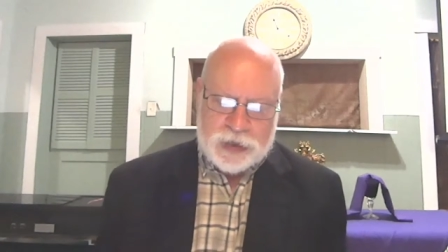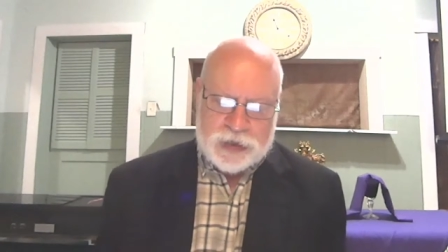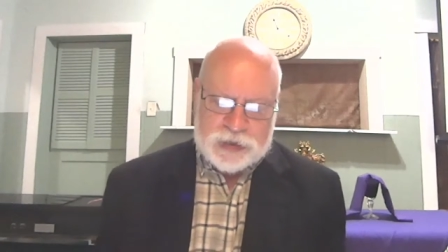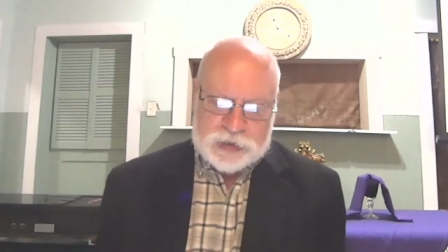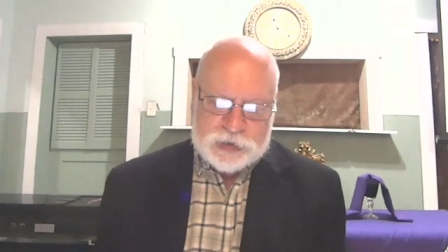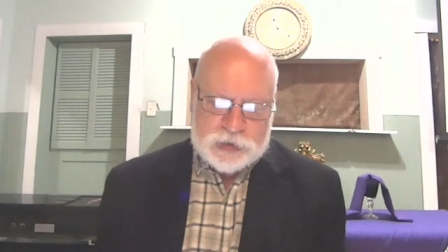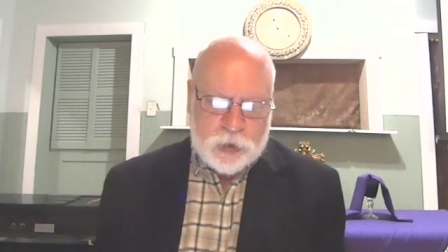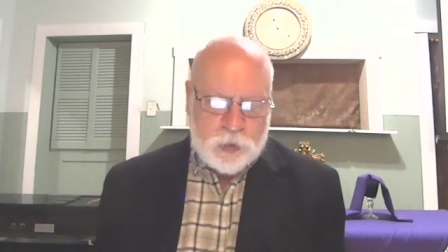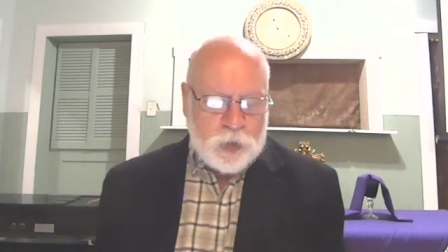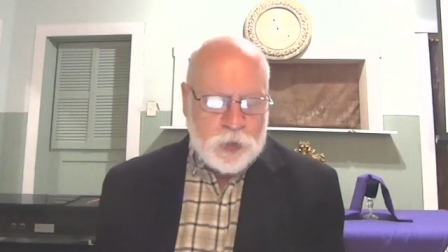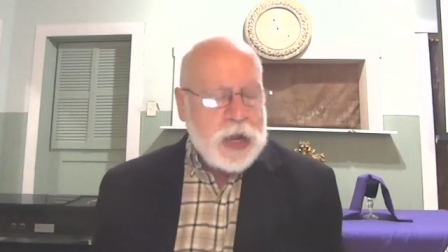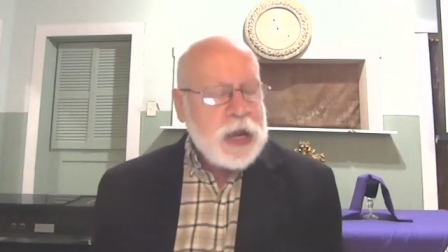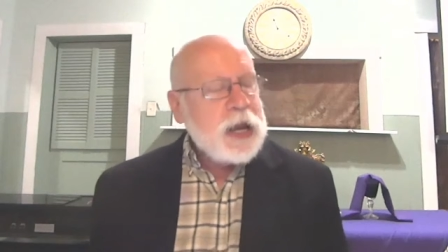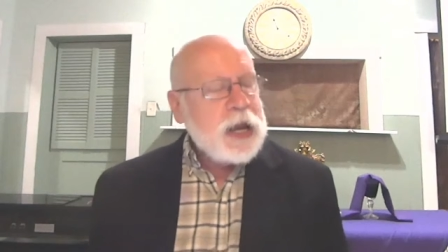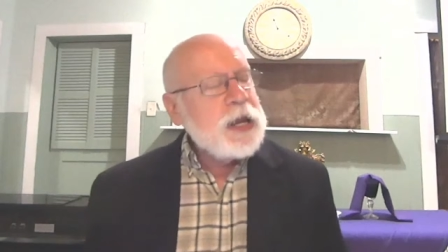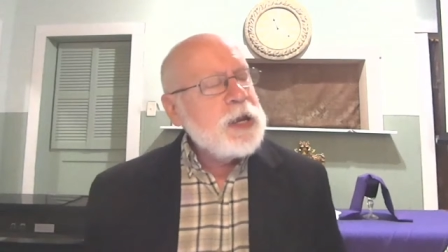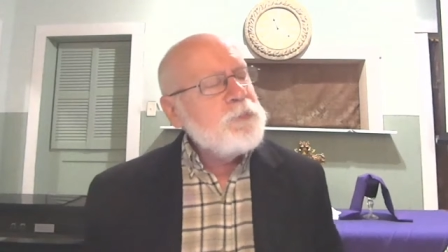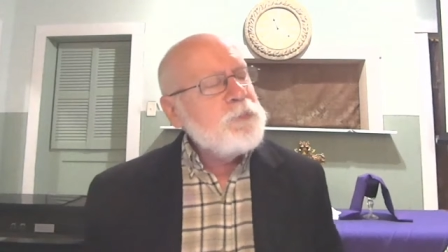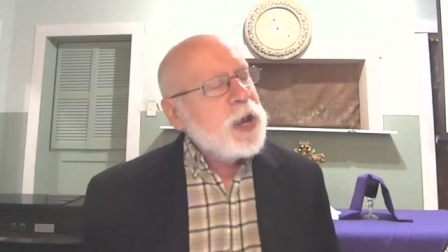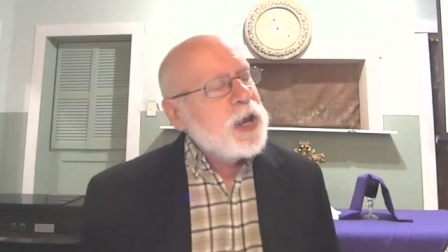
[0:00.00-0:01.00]
And so
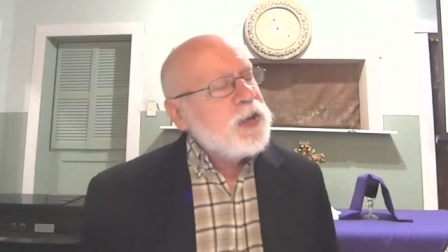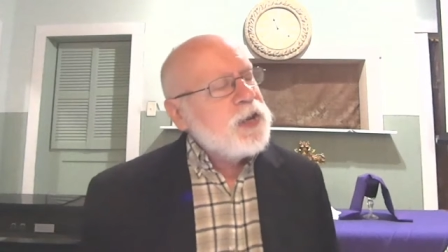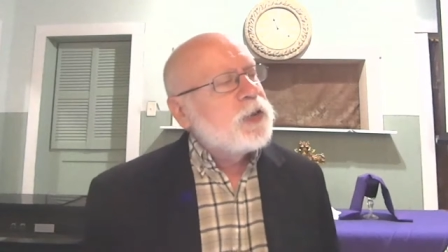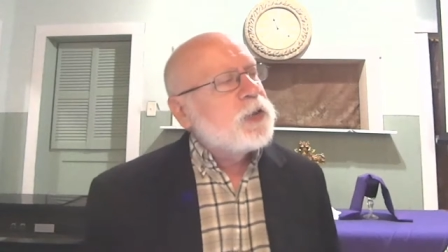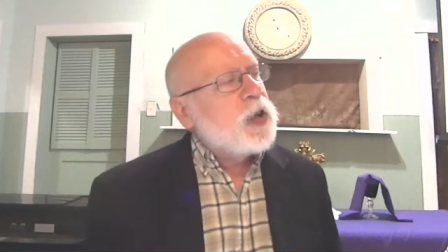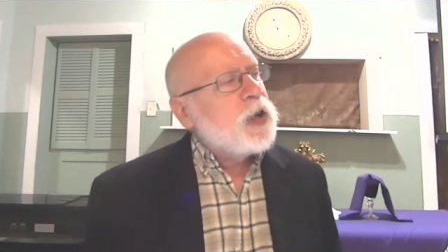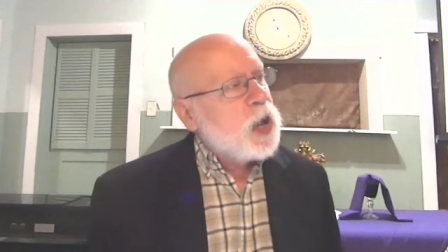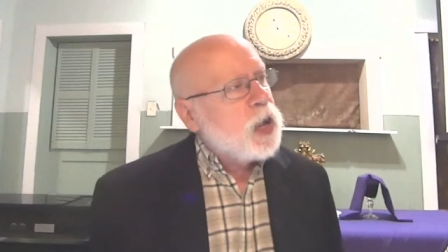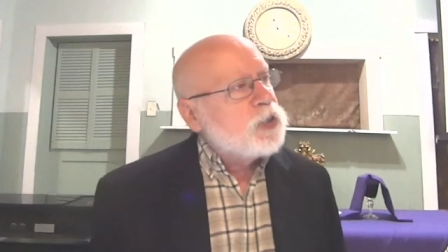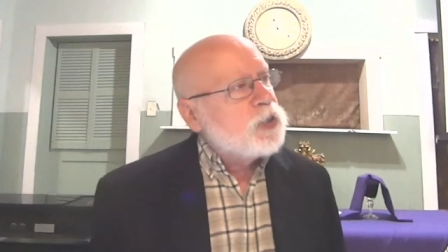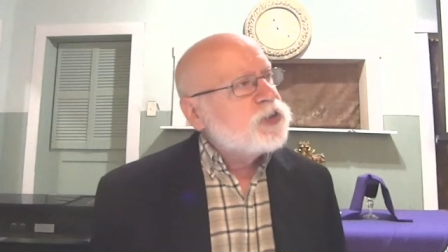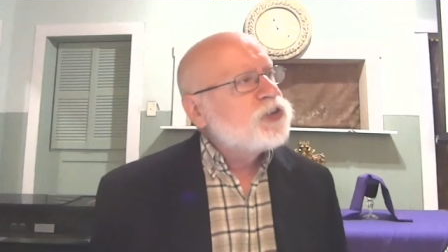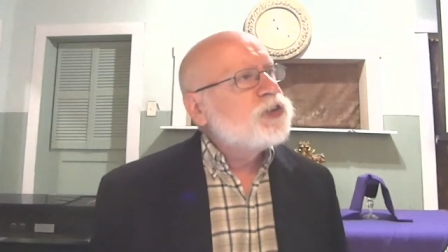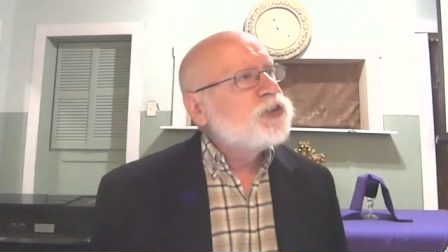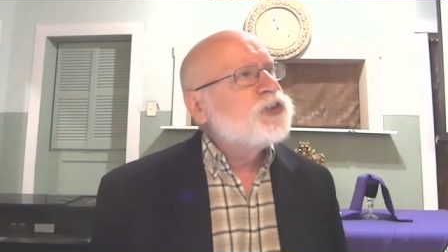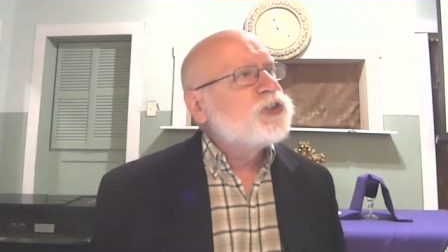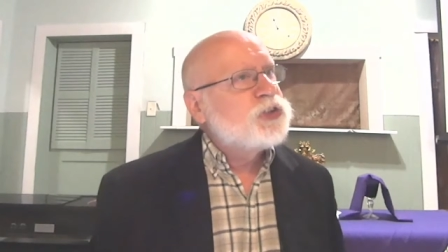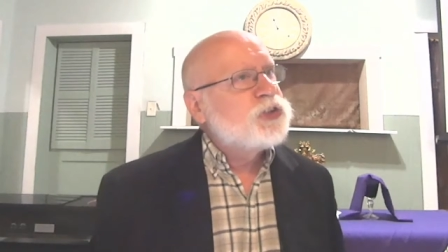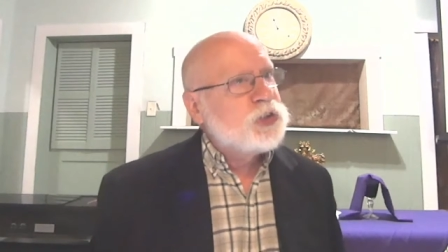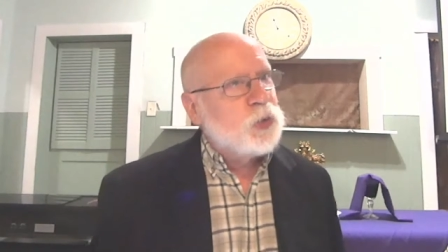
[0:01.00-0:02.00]
he made the
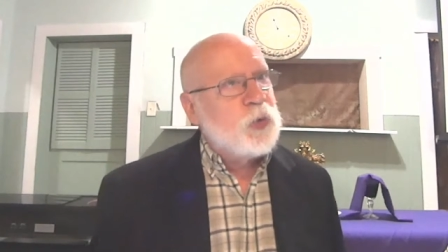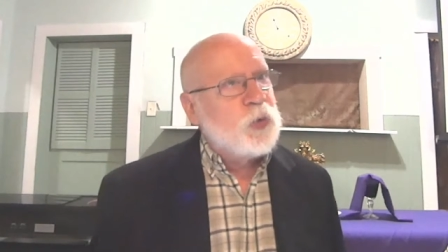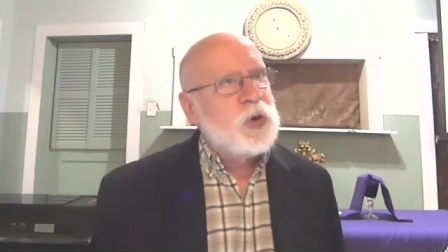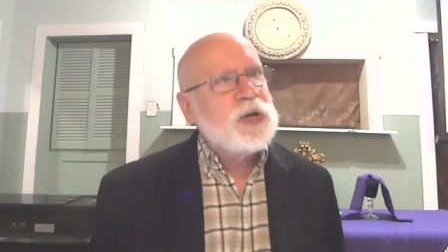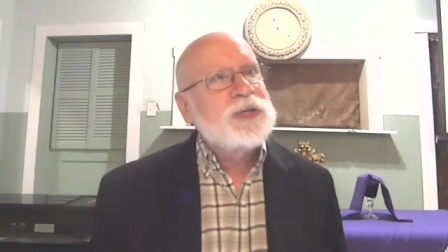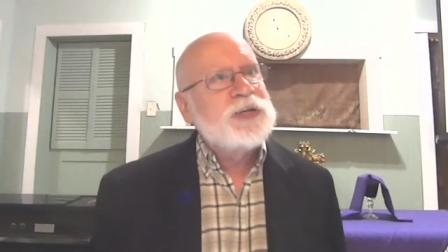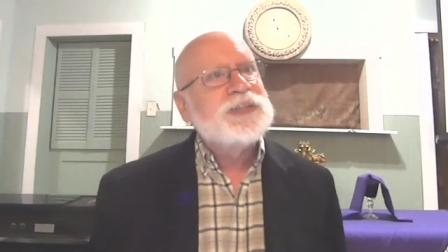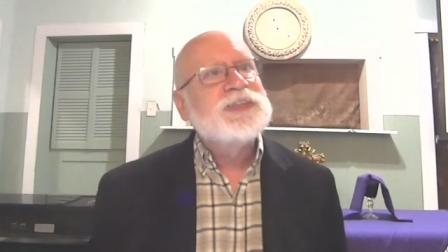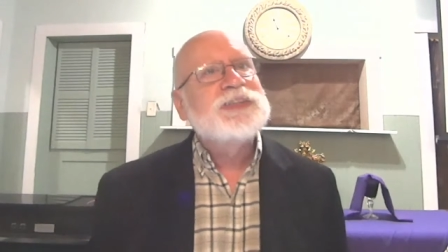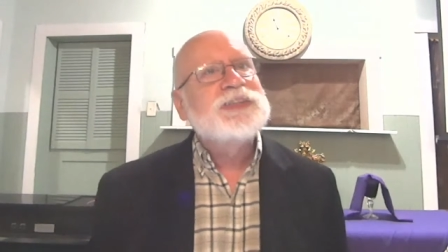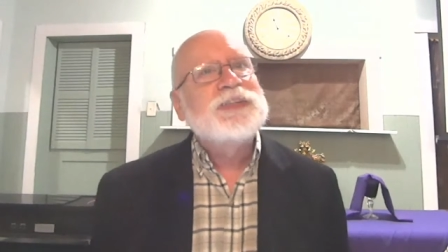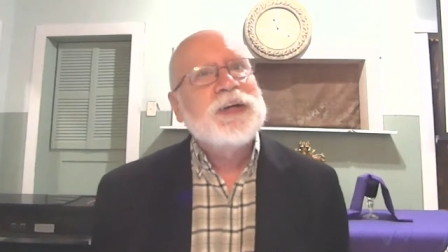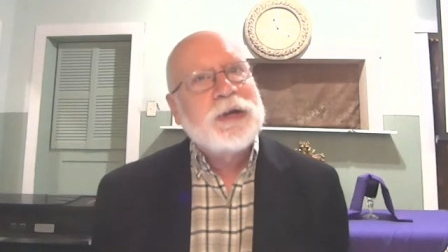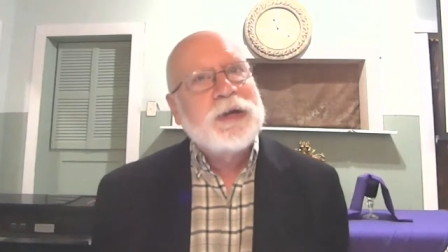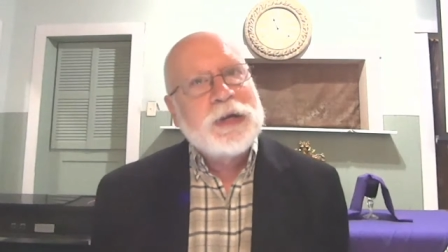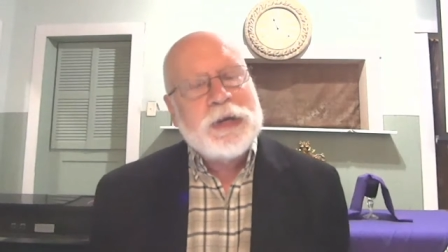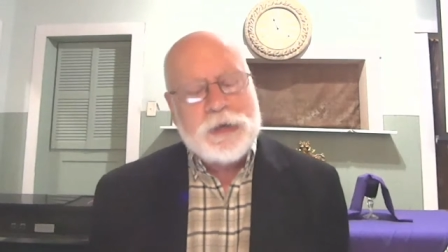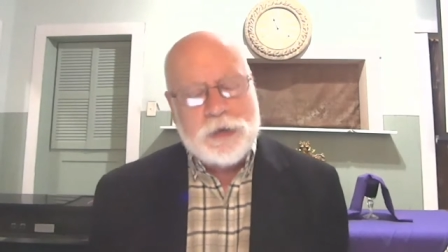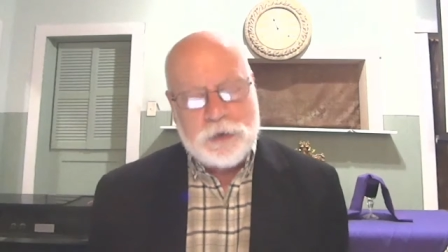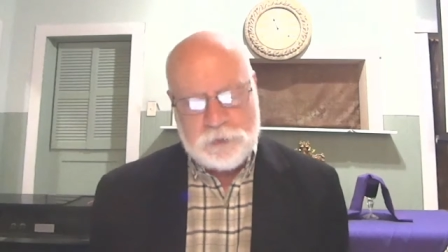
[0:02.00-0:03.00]
conscious choice to
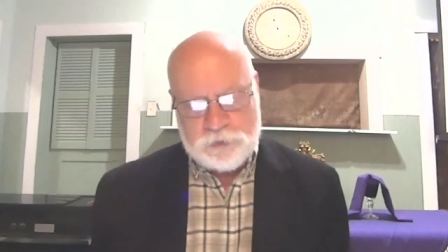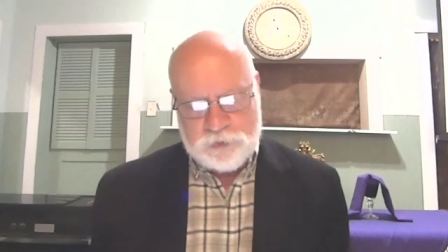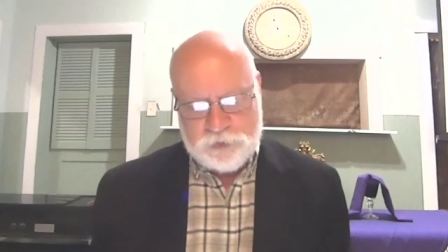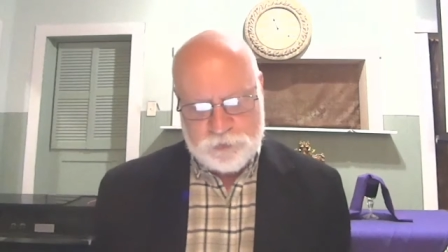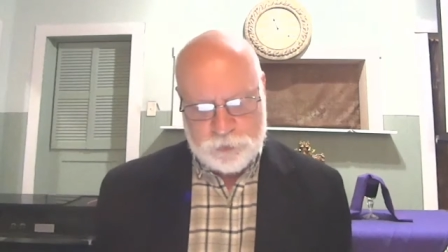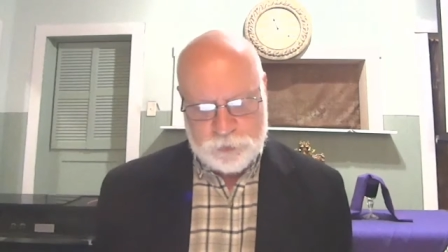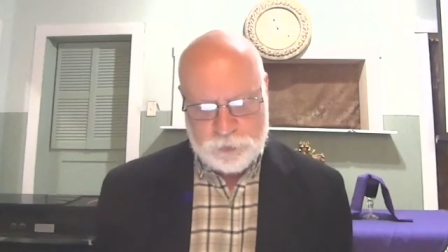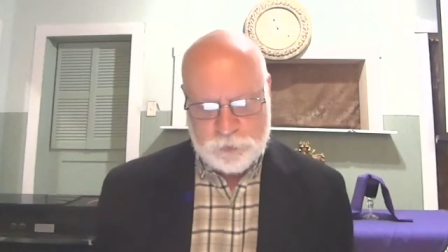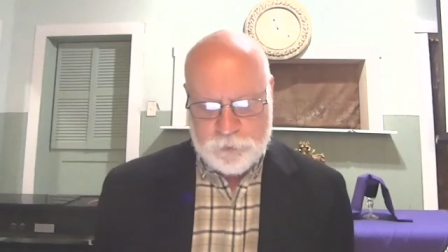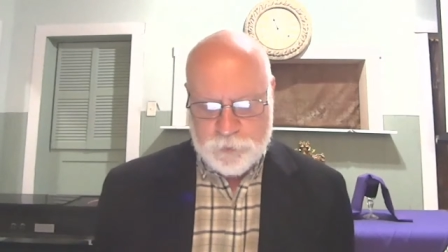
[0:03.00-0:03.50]
leave.